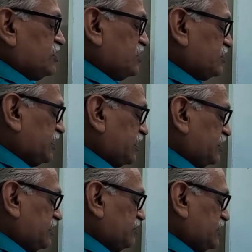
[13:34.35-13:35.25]
Second
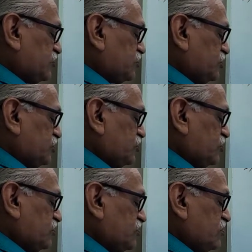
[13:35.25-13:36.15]
term is also
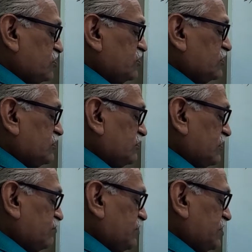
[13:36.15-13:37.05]
0
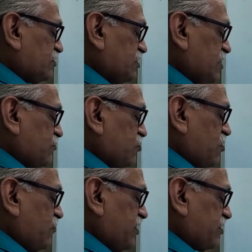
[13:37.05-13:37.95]
plus f2
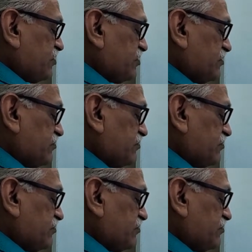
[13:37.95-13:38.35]
of x.